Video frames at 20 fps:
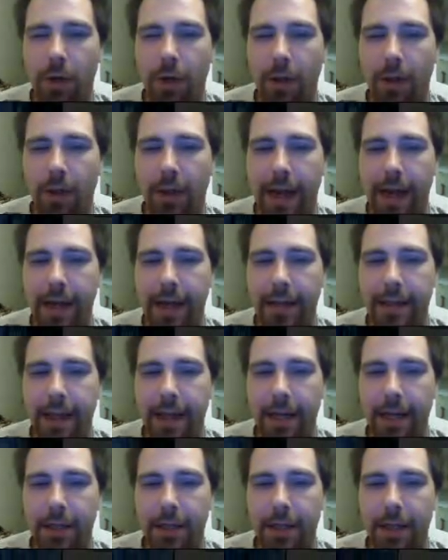The lag's
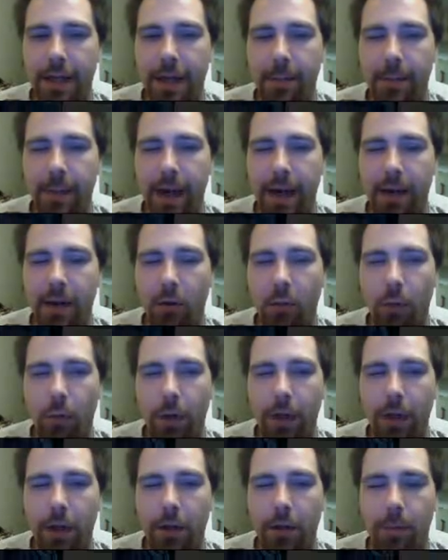actually cut back a
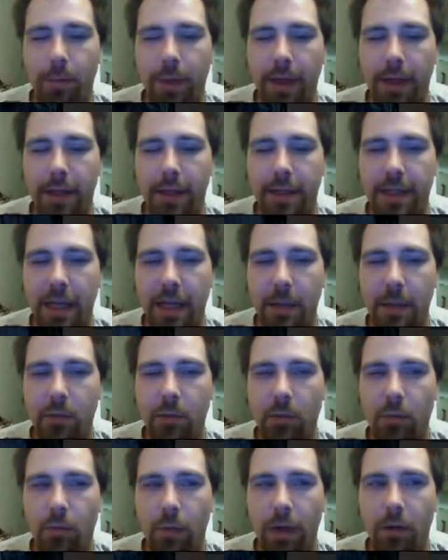really good bit. This game's
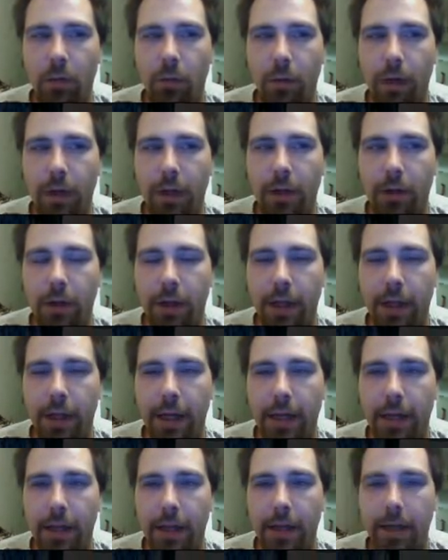been running really good
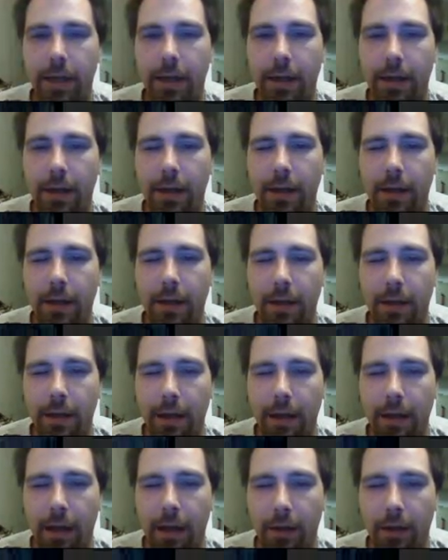lately.
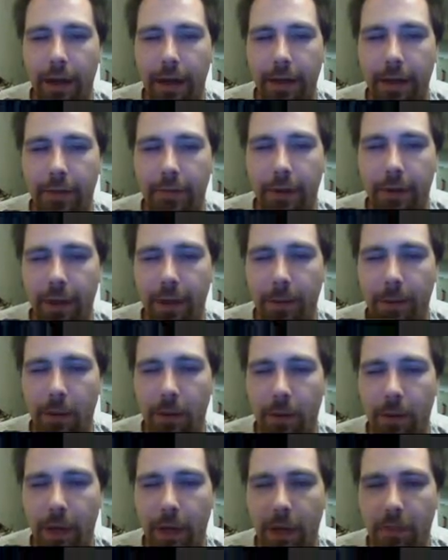Alright, fuck it. I'm
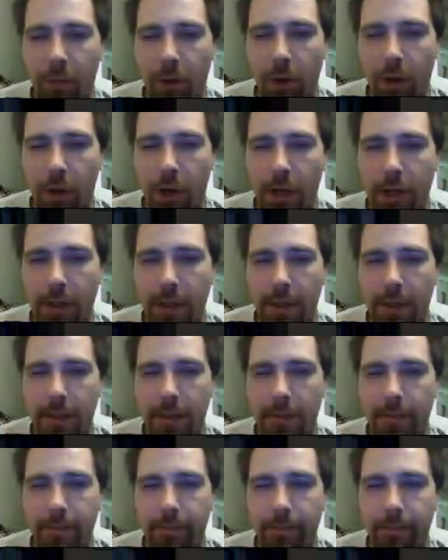going out for more logs.
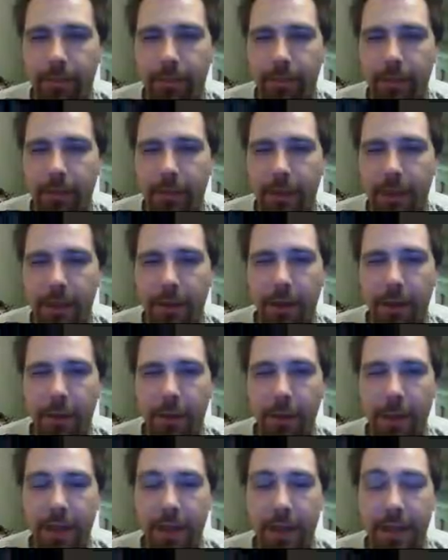So, I
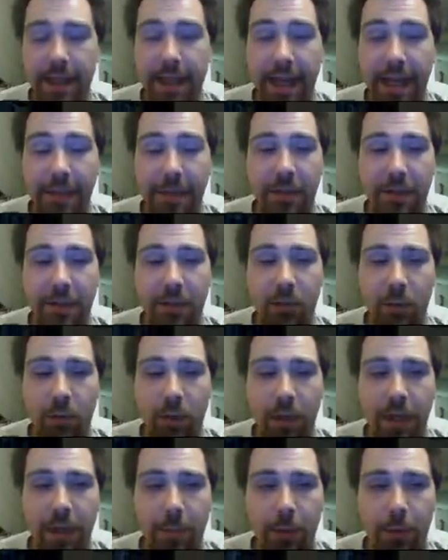mean, this game is
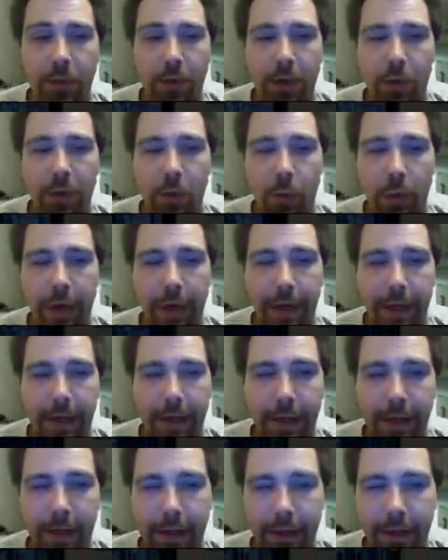really improving quick.
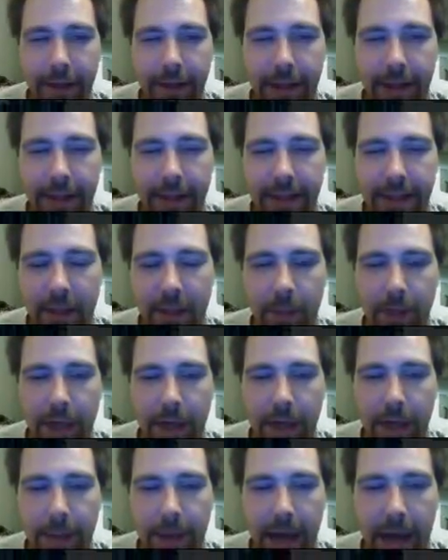That is something
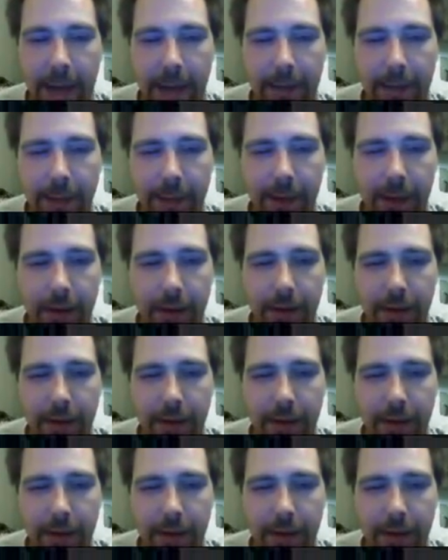I am happy about.